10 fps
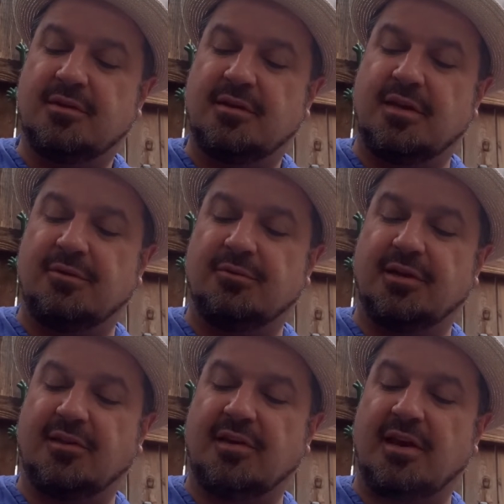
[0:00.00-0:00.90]
getting
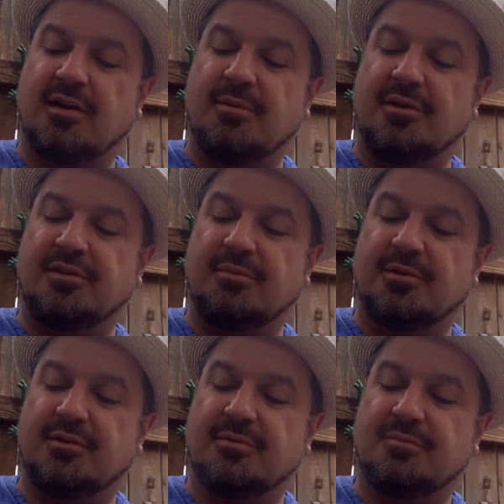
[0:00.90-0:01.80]
really excited about them
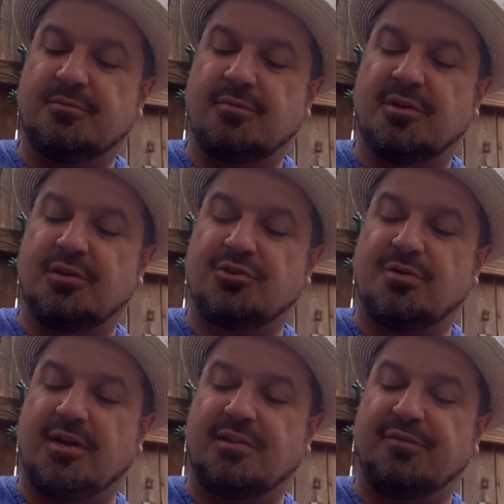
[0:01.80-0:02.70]
and wanting to
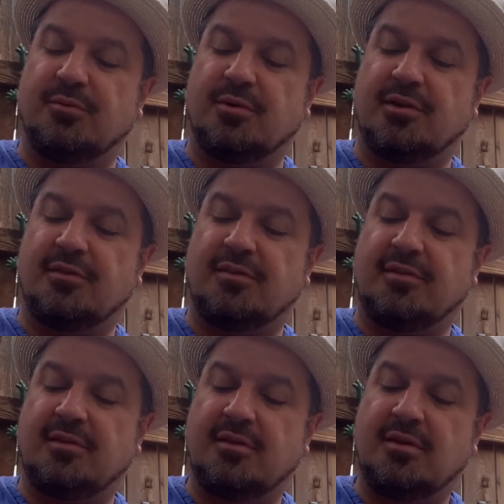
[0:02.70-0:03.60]
try different
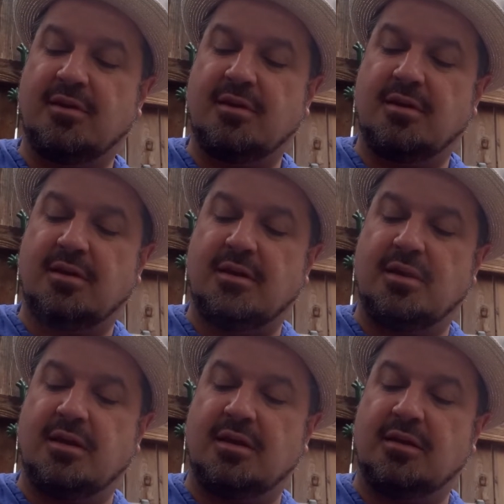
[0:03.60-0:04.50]
ones,
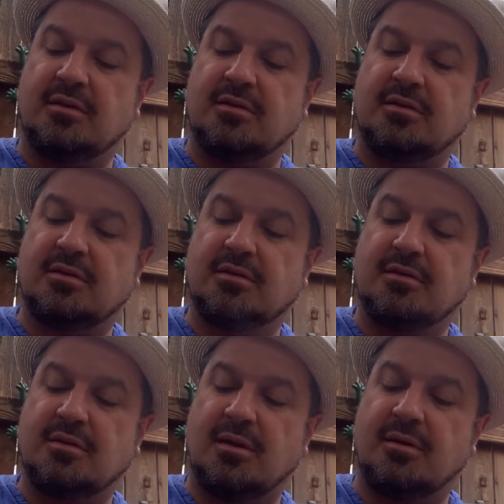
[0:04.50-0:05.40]
and
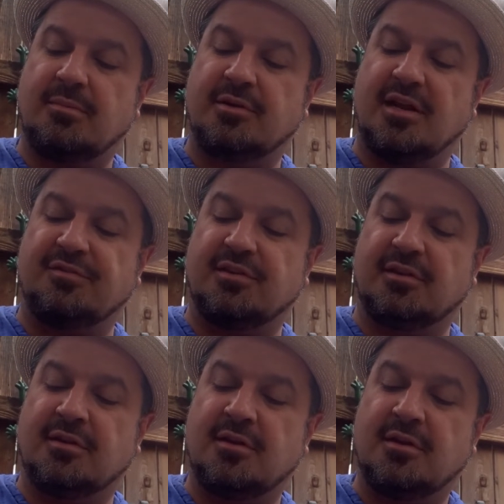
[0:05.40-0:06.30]
I'm gonna have
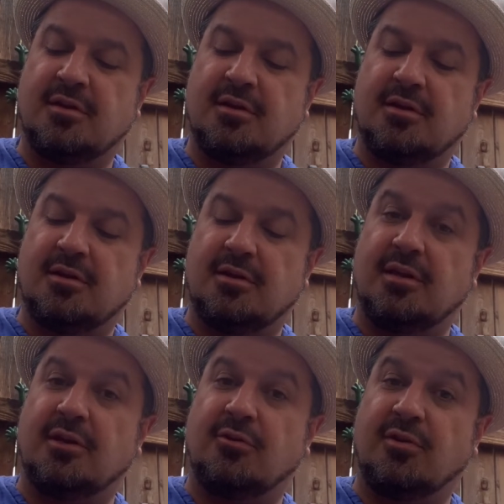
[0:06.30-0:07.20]
to
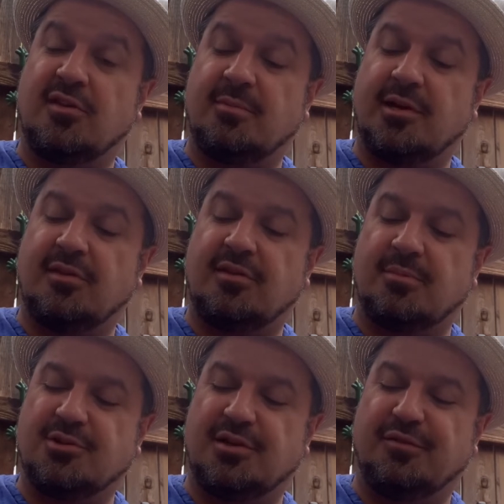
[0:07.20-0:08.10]
increase my
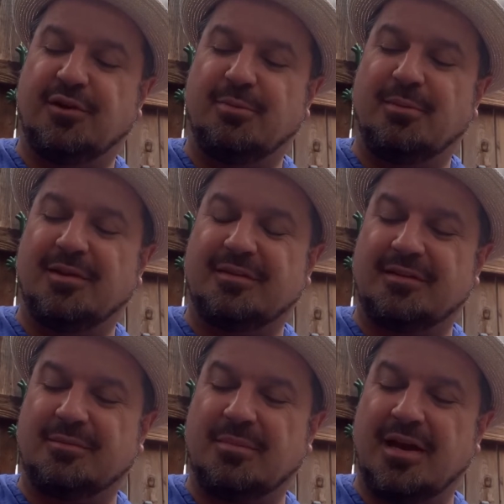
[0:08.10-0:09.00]
consumption of yerba
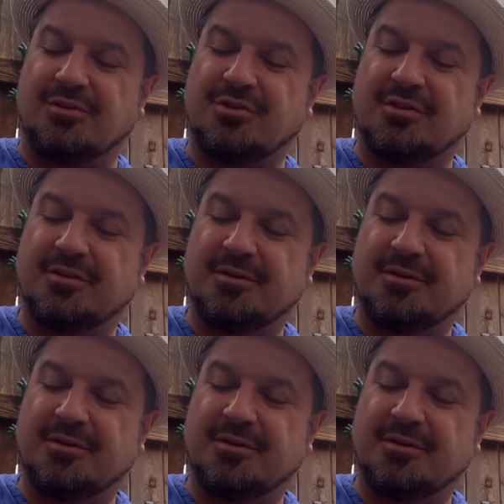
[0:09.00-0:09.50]
mate to match